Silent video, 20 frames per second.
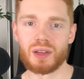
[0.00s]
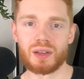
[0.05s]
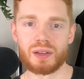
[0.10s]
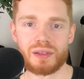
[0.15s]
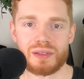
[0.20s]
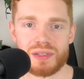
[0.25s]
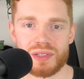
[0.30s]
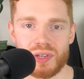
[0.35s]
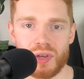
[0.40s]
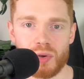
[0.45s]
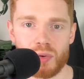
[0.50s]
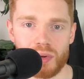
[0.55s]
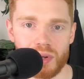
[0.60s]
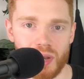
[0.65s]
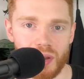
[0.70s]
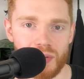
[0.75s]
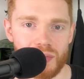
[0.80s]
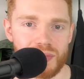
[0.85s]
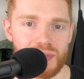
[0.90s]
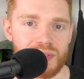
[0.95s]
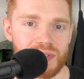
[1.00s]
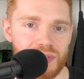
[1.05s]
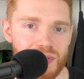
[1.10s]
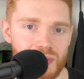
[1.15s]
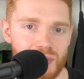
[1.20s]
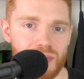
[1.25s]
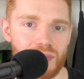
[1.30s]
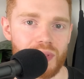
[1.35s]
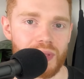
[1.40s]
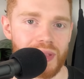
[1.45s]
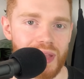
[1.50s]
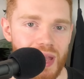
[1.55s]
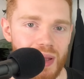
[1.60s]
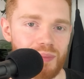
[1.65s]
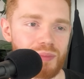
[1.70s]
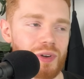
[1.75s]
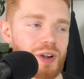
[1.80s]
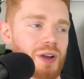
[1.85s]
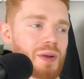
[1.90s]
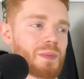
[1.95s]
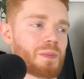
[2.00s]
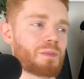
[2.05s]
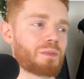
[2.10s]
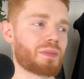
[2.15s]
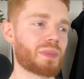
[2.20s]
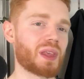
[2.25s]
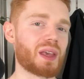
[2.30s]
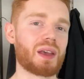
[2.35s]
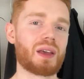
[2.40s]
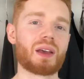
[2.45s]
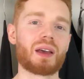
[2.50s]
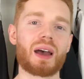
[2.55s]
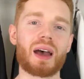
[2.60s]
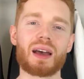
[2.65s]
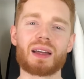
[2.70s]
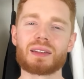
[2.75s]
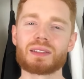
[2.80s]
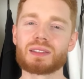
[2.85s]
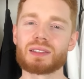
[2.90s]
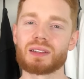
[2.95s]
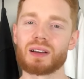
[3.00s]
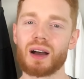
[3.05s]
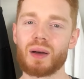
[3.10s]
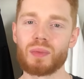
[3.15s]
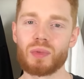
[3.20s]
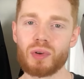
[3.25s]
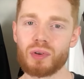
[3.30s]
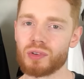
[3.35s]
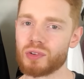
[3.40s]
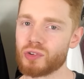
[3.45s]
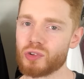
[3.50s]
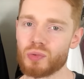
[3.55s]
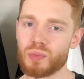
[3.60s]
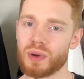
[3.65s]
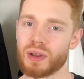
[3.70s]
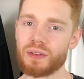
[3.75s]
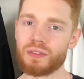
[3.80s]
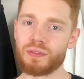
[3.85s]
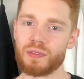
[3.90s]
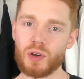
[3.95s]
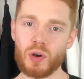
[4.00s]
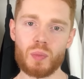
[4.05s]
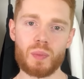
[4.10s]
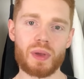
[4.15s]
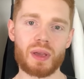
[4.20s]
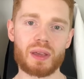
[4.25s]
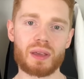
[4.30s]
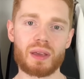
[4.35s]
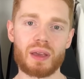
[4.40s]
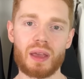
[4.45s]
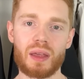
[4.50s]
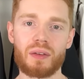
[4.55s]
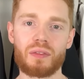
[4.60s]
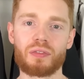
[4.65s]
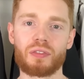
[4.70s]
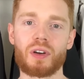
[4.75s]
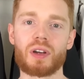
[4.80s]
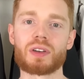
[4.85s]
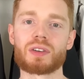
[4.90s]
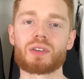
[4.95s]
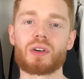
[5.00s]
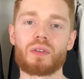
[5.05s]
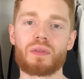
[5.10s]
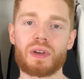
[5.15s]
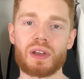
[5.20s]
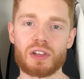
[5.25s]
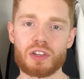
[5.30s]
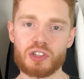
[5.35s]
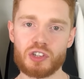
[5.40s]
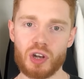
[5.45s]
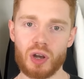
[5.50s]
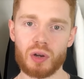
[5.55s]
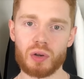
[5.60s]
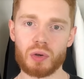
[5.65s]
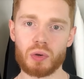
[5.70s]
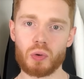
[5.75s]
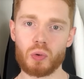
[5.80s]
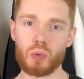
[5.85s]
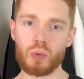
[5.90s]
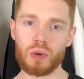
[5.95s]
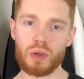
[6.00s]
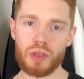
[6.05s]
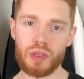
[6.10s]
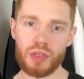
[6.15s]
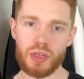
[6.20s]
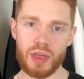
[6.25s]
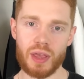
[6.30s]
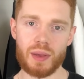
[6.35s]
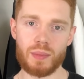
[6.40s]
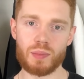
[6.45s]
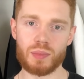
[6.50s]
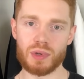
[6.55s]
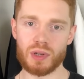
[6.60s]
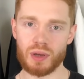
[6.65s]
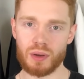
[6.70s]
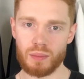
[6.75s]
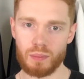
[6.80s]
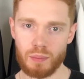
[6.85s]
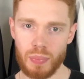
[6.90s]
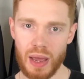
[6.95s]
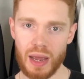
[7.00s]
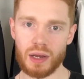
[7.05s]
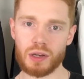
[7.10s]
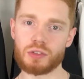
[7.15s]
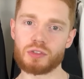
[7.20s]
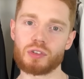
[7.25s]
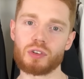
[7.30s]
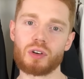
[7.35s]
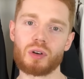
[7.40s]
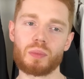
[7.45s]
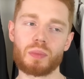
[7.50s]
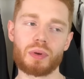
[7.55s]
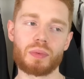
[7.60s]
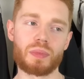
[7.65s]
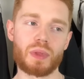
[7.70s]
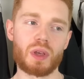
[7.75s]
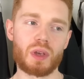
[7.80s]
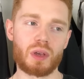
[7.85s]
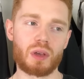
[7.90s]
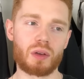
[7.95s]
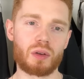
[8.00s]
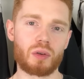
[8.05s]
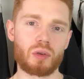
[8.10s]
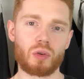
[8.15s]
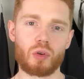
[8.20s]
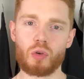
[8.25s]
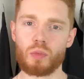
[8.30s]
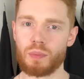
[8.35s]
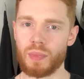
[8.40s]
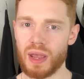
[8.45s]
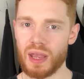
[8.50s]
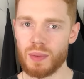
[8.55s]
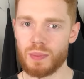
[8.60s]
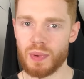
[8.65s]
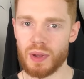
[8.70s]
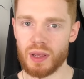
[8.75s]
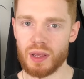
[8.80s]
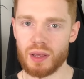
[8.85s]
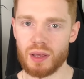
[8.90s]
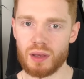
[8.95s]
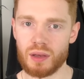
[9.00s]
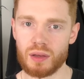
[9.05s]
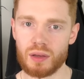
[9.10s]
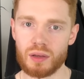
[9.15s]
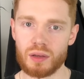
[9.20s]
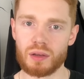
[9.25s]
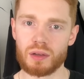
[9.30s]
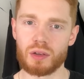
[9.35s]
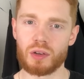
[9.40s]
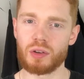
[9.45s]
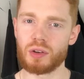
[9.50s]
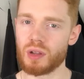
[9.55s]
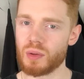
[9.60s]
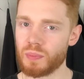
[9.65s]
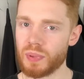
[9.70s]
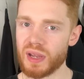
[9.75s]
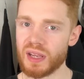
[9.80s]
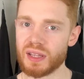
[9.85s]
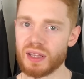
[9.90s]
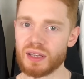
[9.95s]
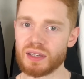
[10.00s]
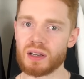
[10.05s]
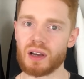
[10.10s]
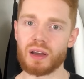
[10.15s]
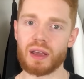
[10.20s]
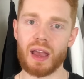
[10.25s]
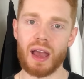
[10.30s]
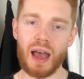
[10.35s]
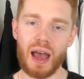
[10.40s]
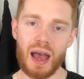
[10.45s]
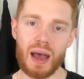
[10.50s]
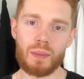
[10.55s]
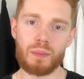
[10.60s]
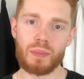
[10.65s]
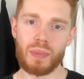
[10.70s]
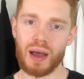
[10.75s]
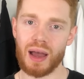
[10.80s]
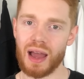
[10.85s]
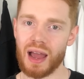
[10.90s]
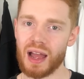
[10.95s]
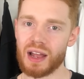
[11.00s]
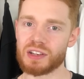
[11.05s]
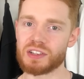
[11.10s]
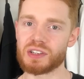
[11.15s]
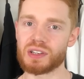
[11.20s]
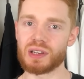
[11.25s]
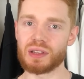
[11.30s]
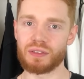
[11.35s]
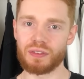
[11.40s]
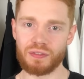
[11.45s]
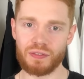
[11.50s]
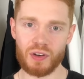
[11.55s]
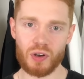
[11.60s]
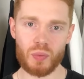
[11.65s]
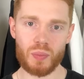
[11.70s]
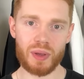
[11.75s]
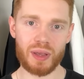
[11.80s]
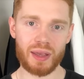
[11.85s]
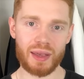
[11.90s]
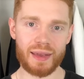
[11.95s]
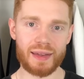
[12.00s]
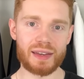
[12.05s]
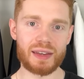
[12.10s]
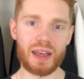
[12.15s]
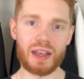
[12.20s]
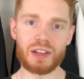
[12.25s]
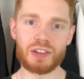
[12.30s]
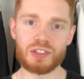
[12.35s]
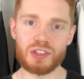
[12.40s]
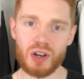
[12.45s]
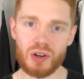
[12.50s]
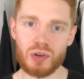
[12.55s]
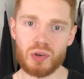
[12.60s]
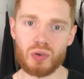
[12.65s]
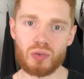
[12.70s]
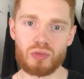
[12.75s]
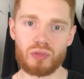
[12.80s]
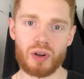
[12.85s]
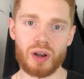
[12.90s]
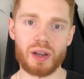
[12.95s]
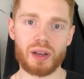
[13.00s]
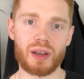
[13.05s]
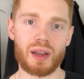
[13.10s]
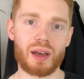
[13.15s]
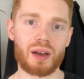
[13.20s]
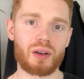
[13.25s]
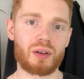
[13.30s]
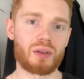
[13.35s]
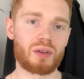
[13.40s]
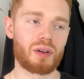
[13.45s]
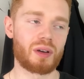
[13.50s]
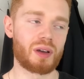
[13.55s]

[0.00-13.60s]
so close to the camera, and I'm not normally filming in front of a jungle-themed backdrop. Or maybe, could it be that I am actually filming in a jungle right now?